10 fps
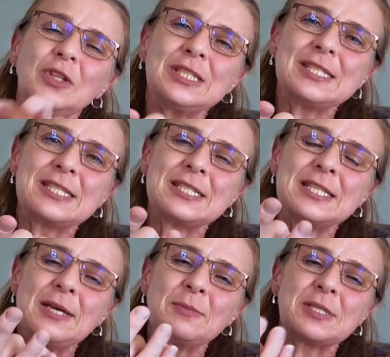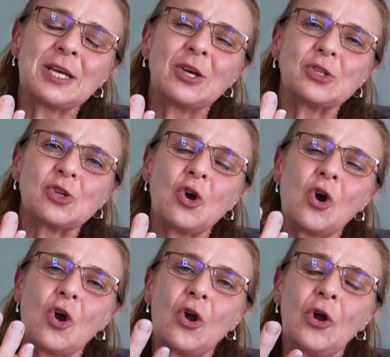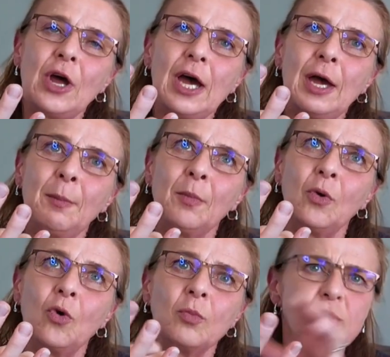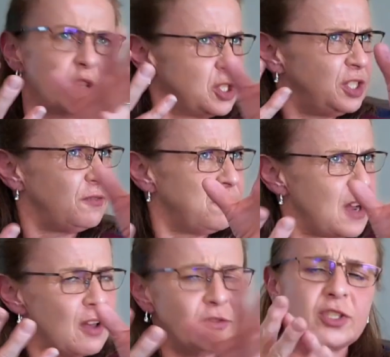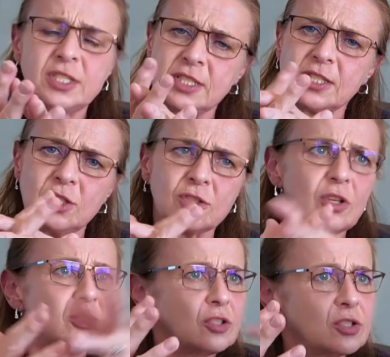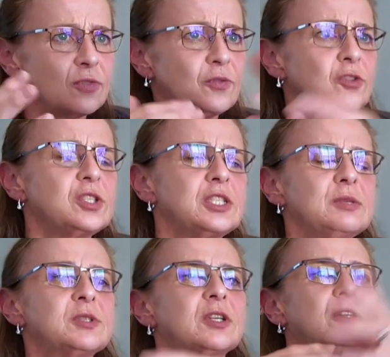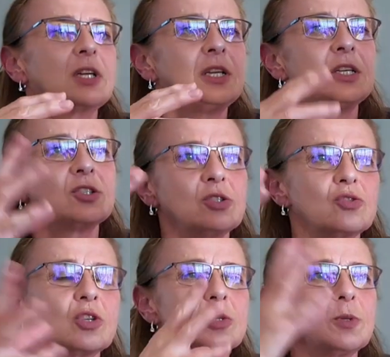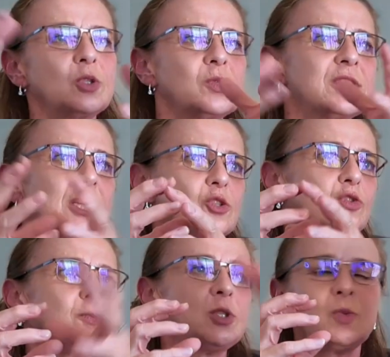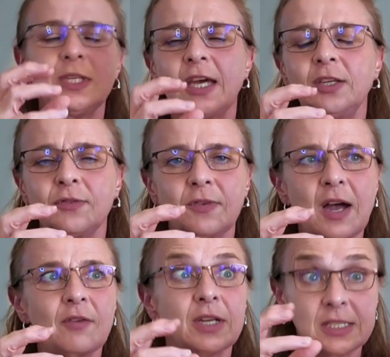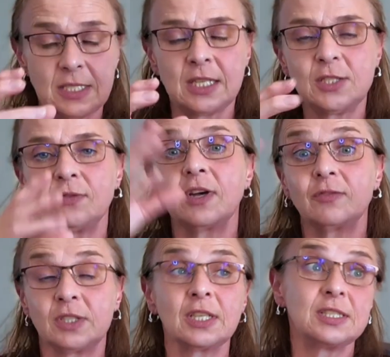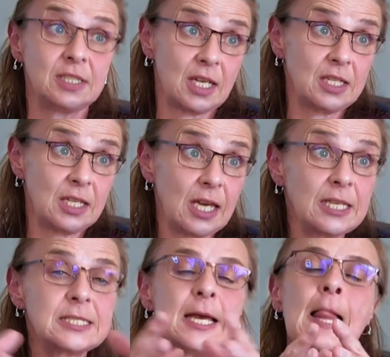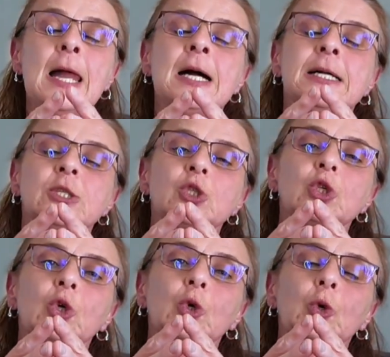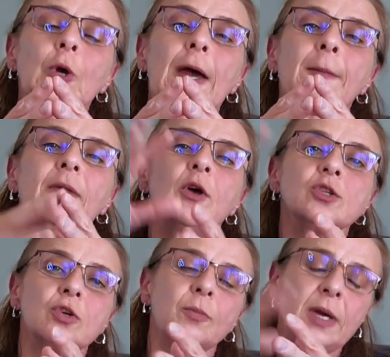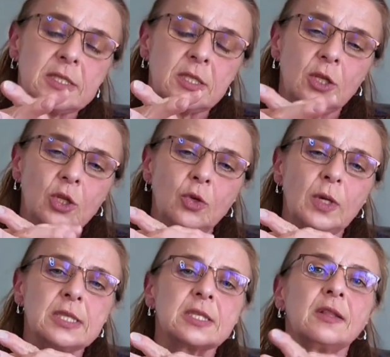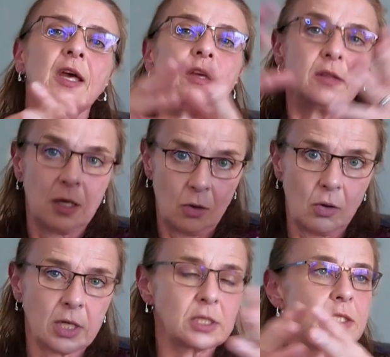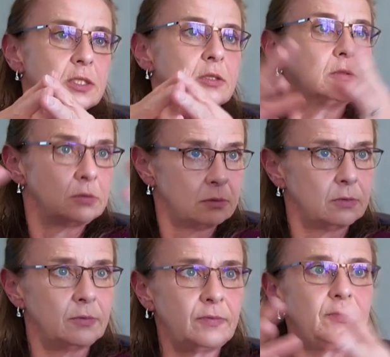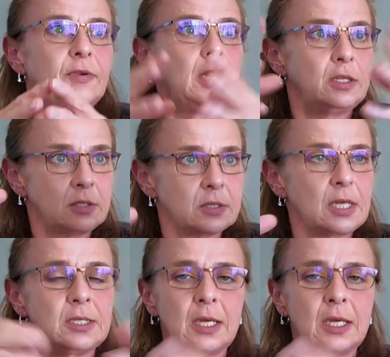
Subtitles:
the oldest stem cells are almost 36 years old, because the first stem cell collection and transplant was done sort of between 1985 and 1988. So, and those are based in the US, and they are actually still valid